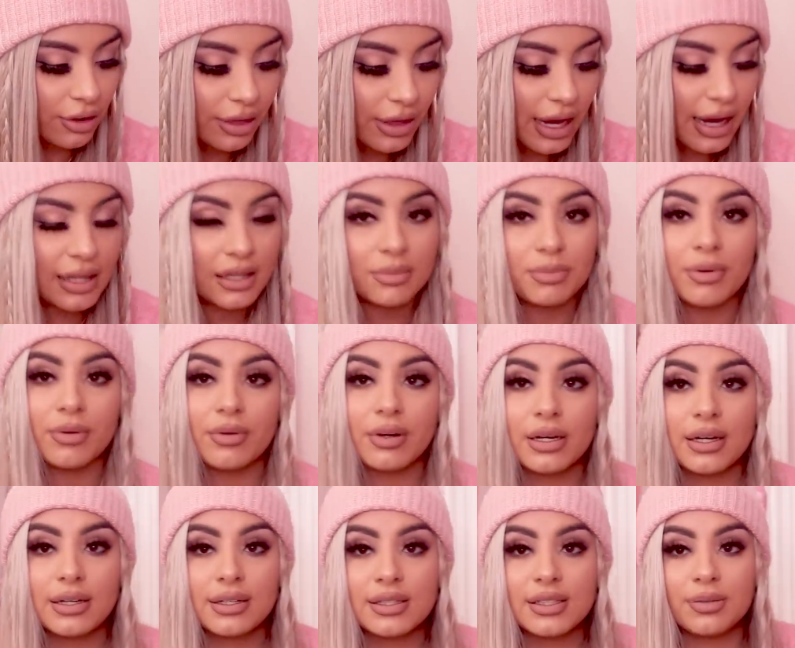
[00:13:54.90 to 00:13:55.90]
all that, but
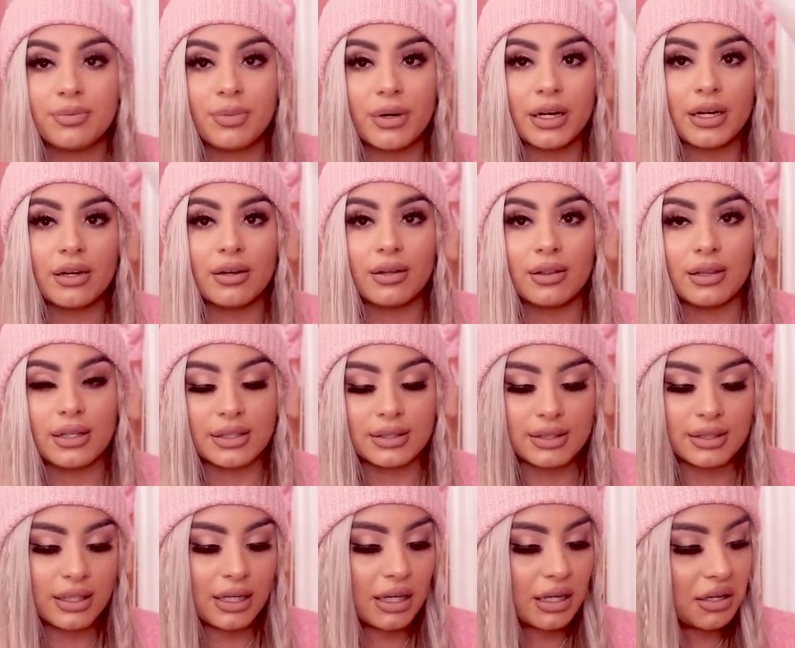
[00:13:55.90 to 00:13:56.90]
we're gonna spray it on
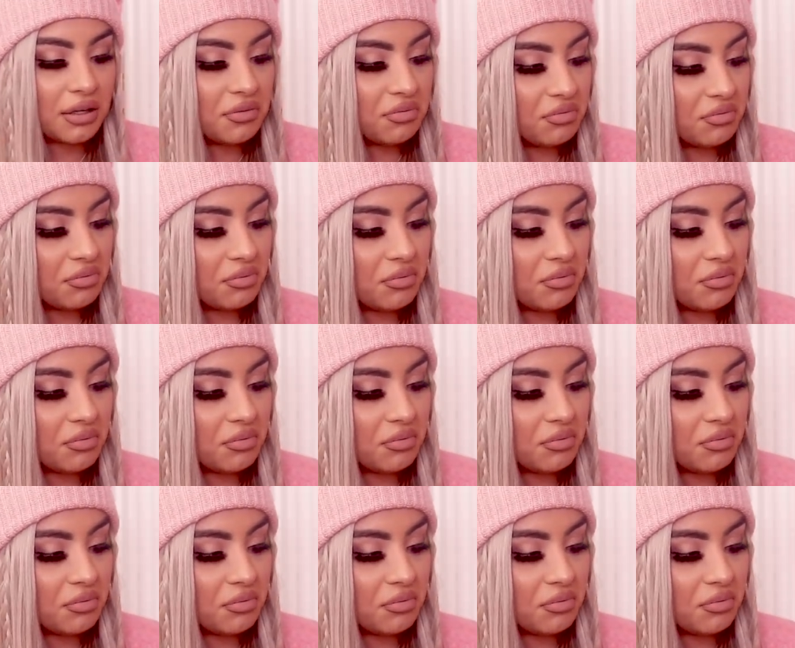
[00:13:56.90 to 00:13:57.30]
this thing.